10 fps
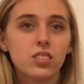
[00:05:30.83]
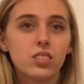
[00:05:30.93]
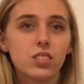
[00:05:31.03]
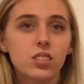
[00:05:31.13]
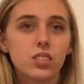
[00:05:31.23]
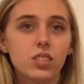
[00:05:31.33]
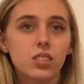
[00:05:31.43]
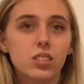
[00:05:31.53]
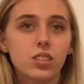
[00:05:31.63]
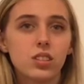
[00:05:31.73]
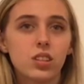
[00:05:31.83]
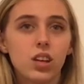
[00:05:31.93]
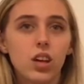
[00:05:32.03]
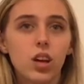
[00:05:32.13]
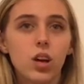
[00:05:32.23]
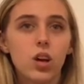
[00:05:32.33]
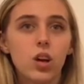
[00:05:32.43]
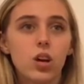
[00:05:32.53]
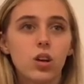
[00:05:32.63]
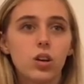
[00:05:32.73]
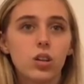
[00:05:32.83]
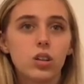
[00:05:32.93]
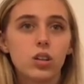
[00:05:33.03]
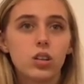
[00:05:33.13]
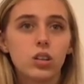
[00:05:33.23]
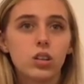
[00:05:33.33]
[no speech]